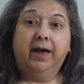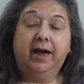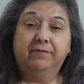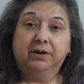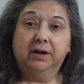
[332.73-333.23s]

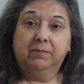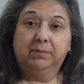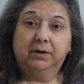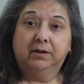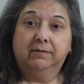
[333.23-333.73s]
1/2
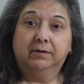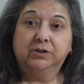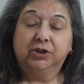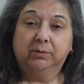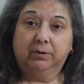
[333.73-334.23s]
cup of
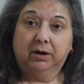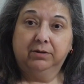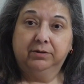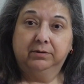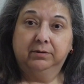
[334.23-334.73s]
chicken
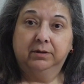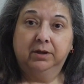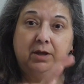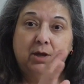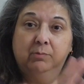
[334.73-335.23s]
broth.
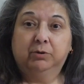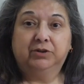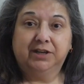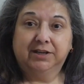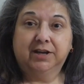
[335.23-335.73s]

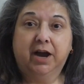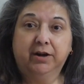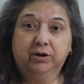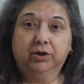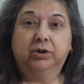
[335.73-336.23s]
Put the
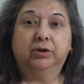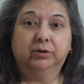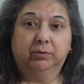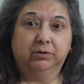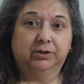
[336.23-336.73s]
entire
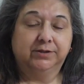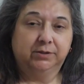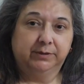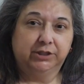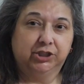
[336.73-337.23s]
cooked
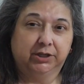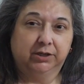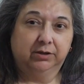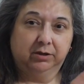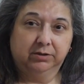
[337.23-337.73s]
rotisserie
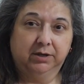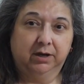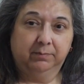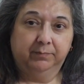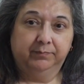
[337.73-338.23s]
chicken on
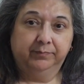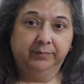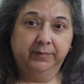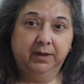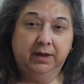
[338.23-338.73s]
top.
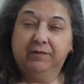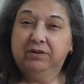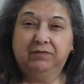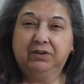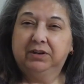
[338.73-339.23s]

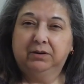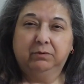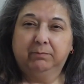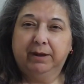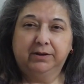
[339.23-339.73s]
Even if you did it
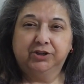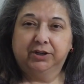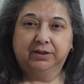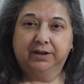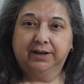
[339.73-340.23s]
with baked
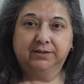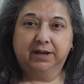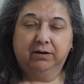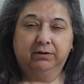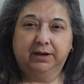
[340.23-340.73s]
chicken the next
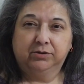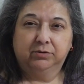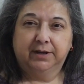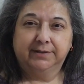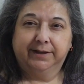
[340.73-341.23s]
day or day
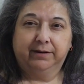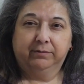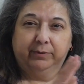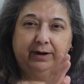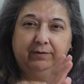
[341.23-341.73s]
2 days later,
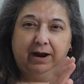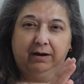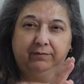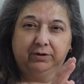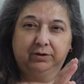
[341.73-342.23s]
whatever,
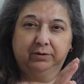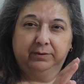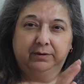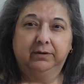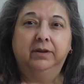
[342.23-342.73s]
however you do
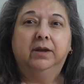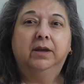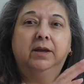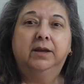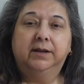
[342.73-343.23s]
it.
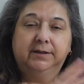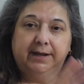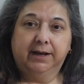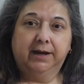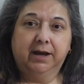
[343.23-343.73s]

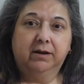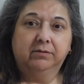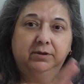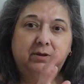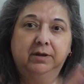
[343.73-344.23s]
Take it
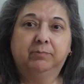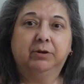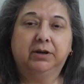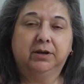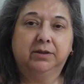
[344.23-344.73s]
out,
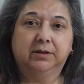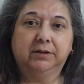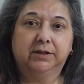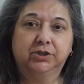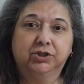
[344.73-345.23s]
put it in the
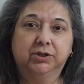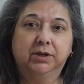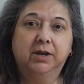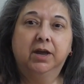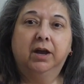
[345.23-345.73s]
dish,
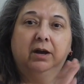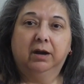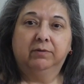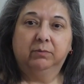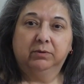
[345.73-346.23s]

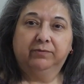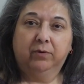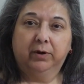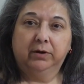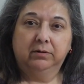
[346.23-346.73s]
cover it with
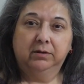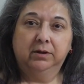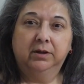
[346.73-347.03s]
foil,